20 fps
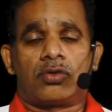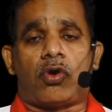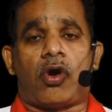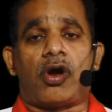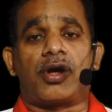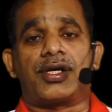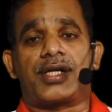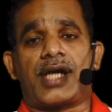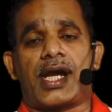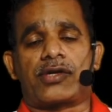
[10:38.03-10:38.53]

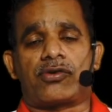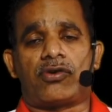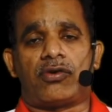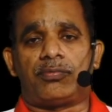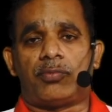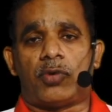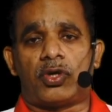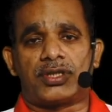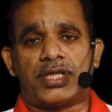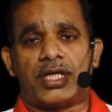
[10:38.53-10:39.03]
contract
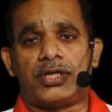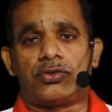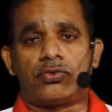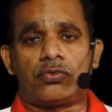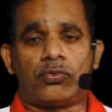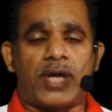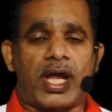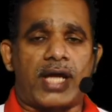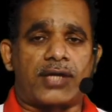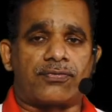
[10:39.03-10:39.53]
of more than
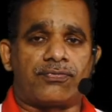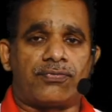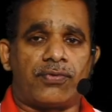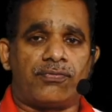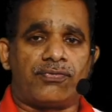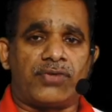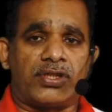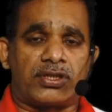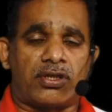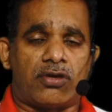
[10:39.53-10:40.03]

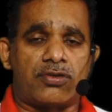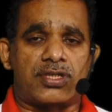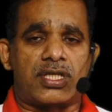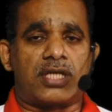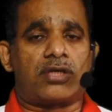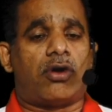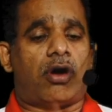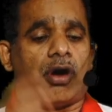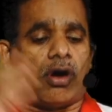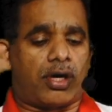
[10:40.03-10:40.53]

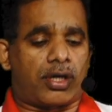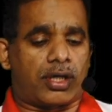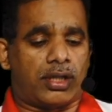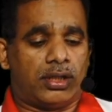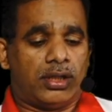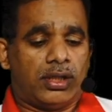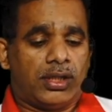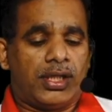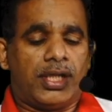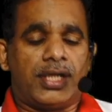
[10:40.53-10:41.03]
2,50,000,
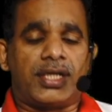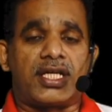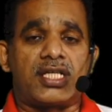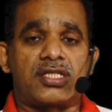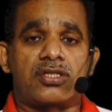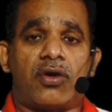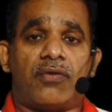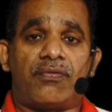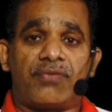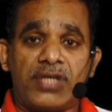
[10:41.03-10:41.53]
or in
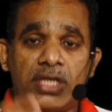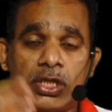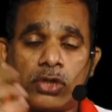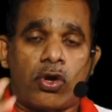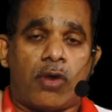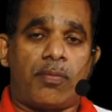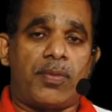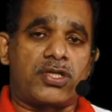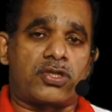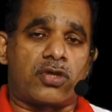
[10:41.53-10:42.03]
case of
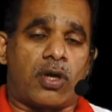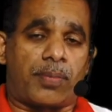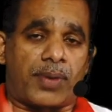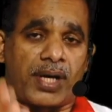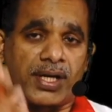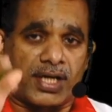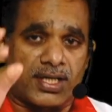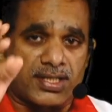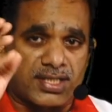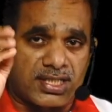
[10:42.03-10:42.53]
e-commerce
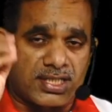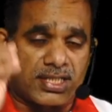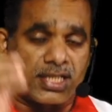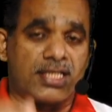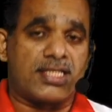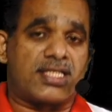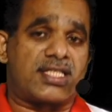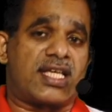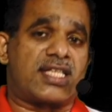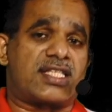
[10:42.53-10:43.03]
operators,
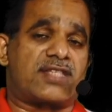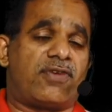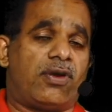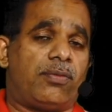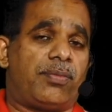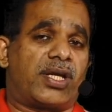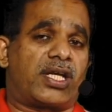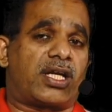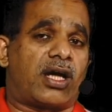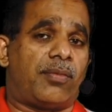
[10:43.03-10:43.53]
TCS
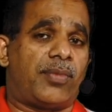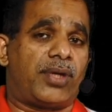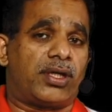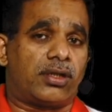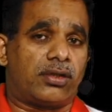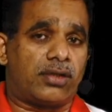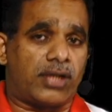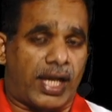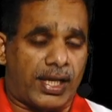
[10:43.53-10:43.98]
will be coming,